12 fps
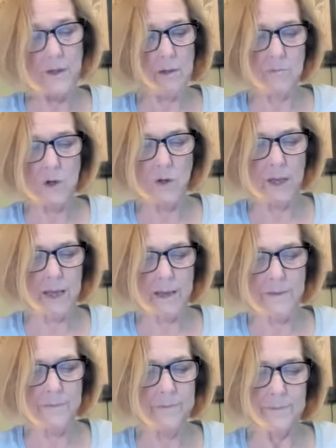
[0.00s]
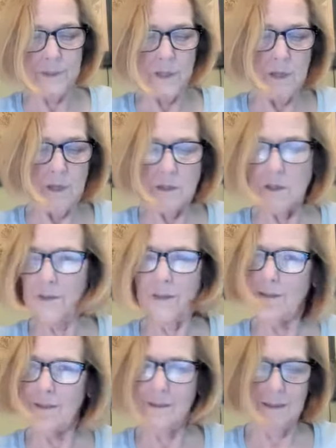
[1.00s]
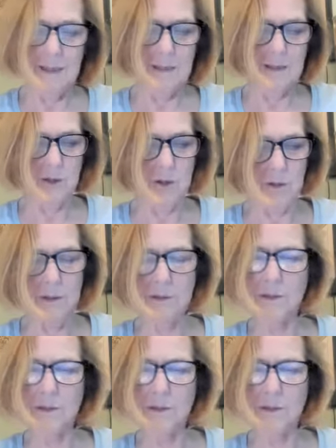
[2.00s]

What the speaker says: I thought, okay. So then it didn't test sterling.